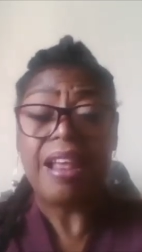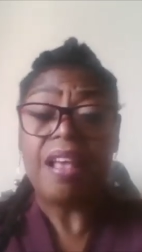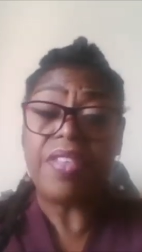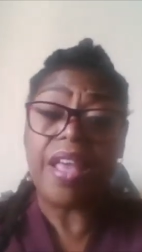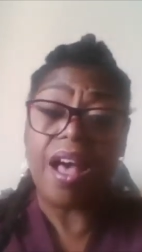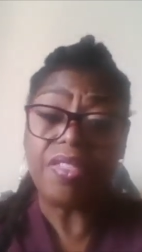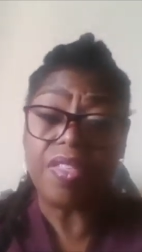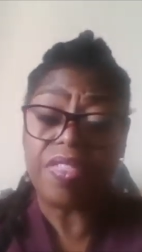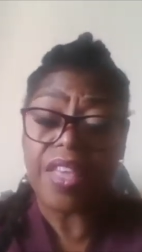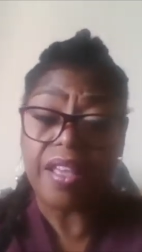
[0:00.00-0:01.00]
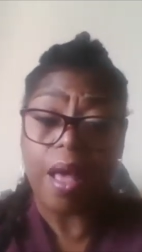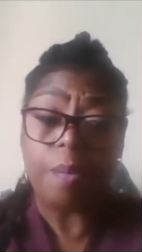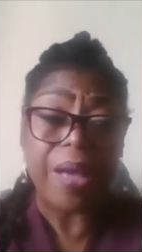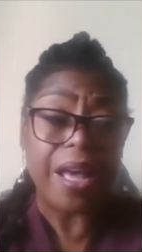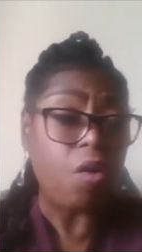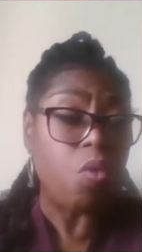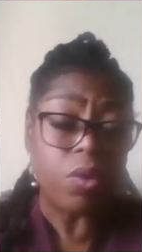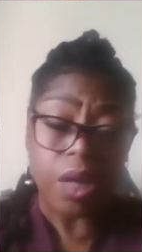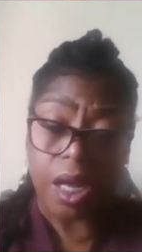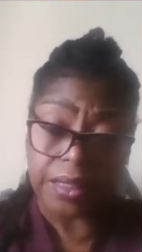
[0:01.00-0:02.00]
The other thing about all
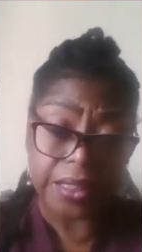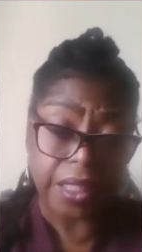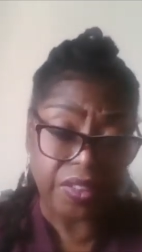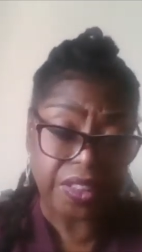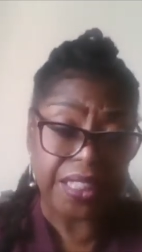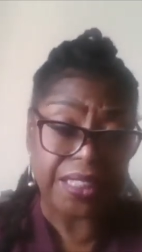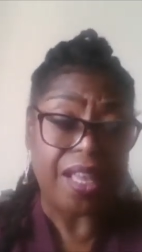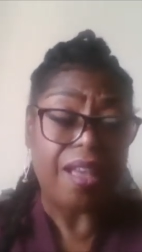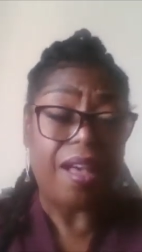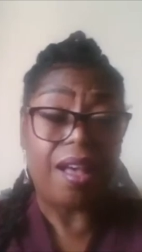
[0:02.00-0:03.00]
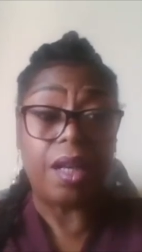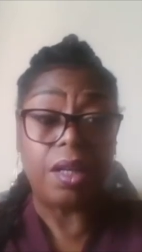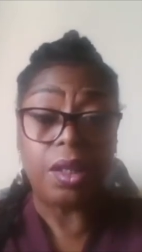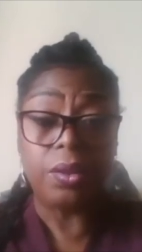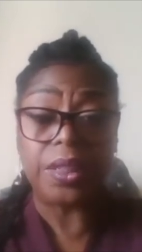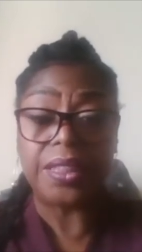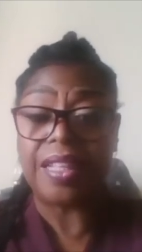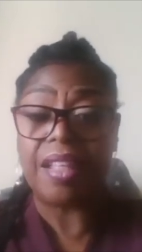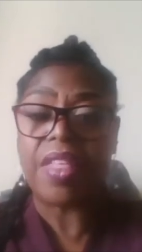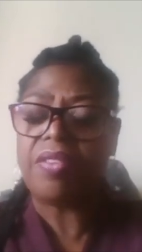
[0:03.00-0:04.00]
our services on our loans is
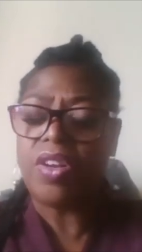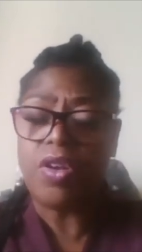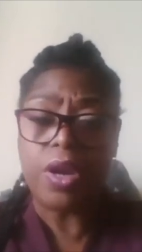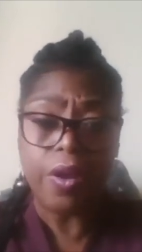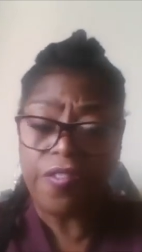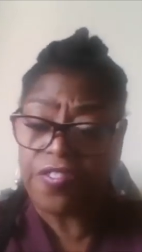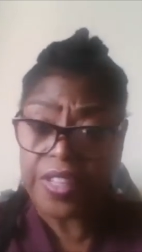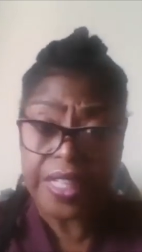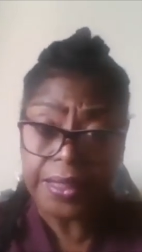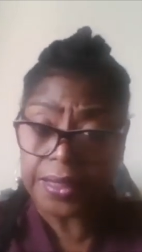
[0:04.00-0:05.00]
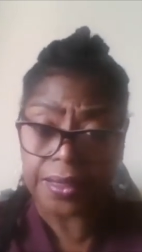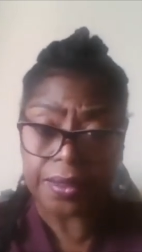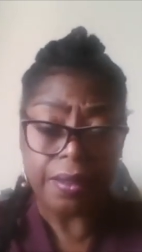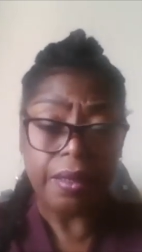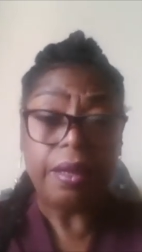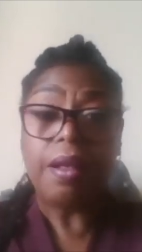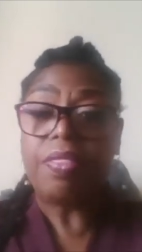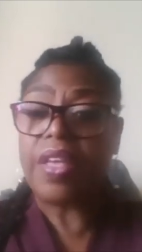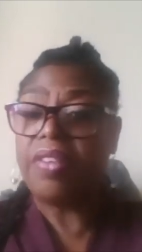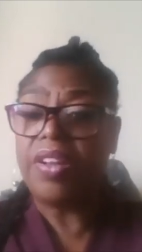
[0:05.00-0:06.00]
that there are no fees.
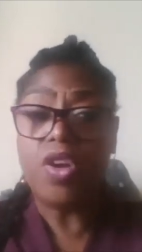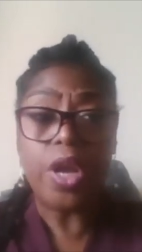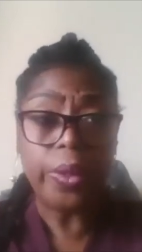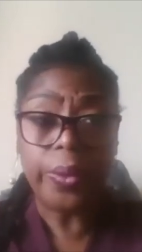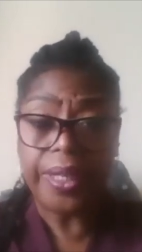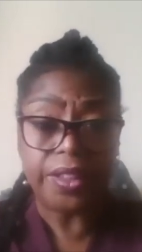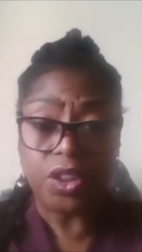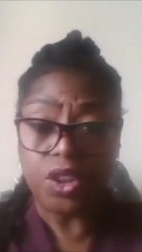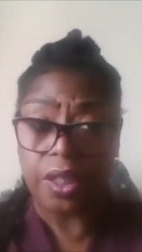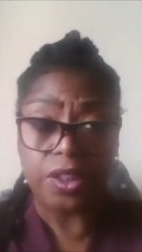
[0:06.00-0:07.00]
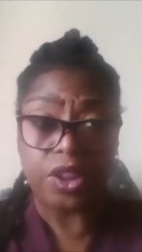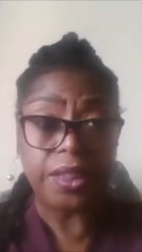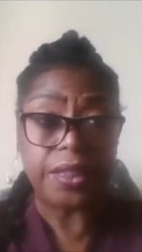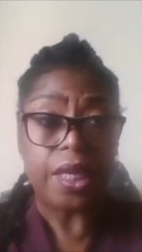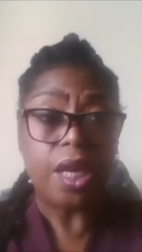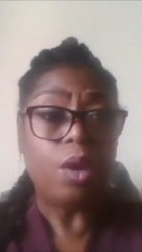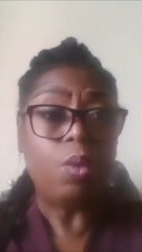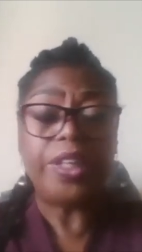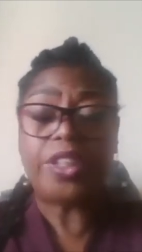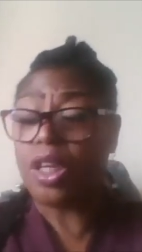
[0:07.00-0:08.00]
There are no hidden charges.
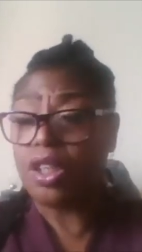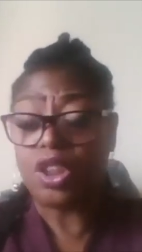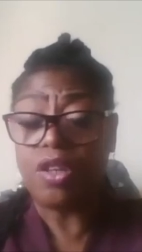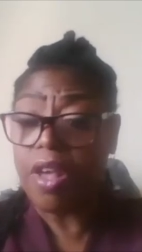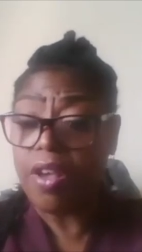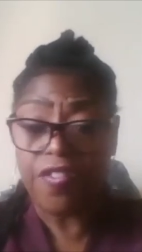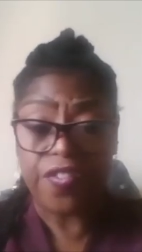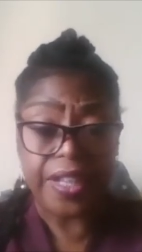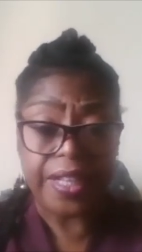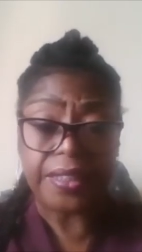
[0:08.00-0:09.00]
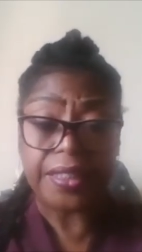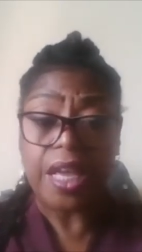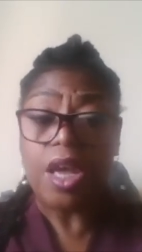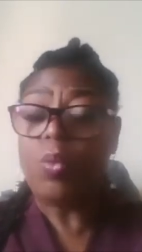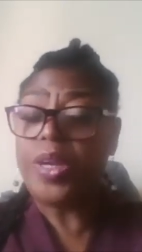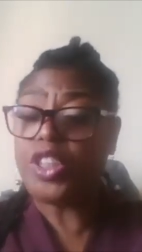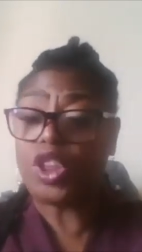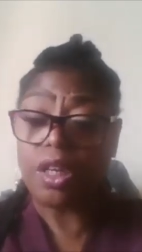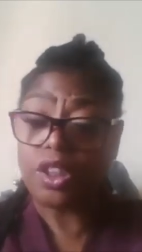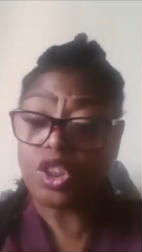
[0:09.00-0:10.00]
We charge no fees. We
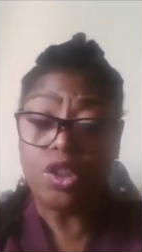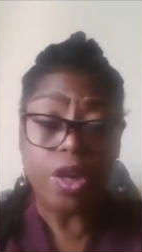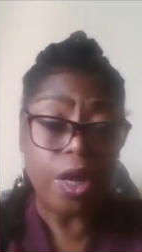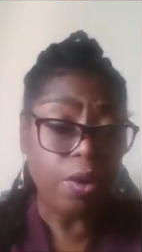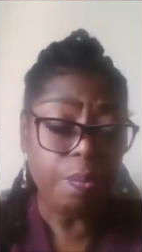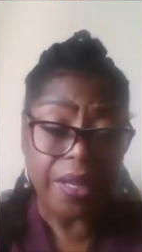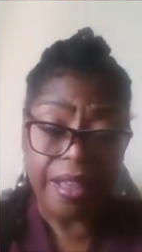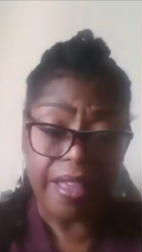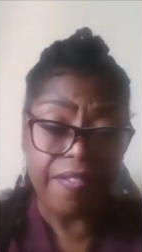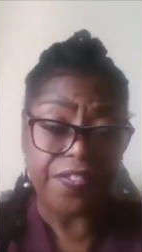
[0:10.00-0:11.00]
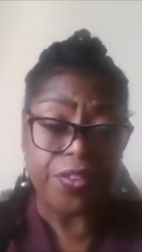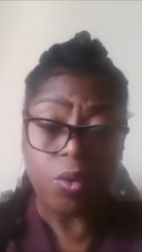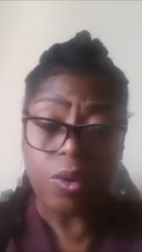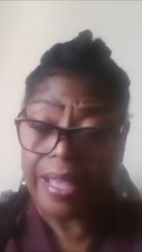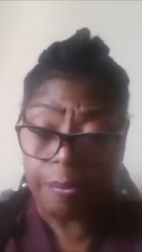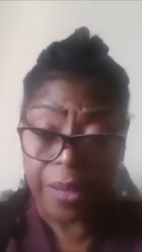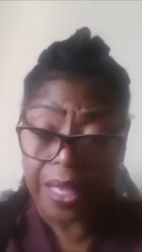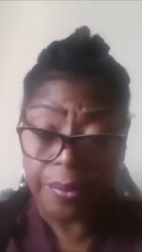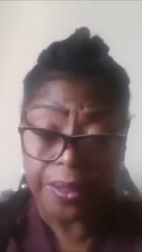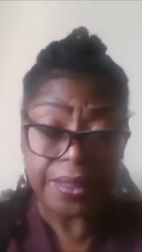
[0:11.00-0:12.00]
charge no money for late
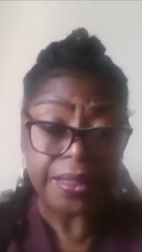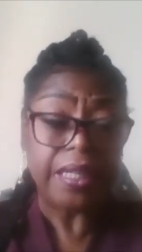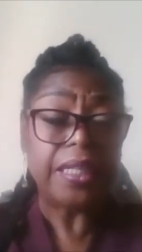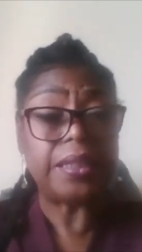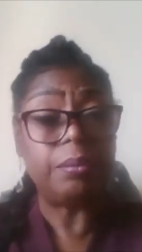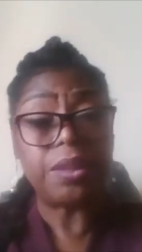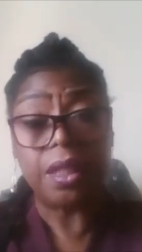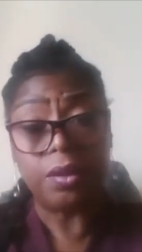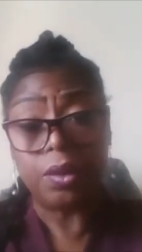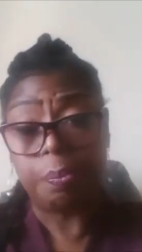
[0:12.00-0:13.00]
payments. Sometimes with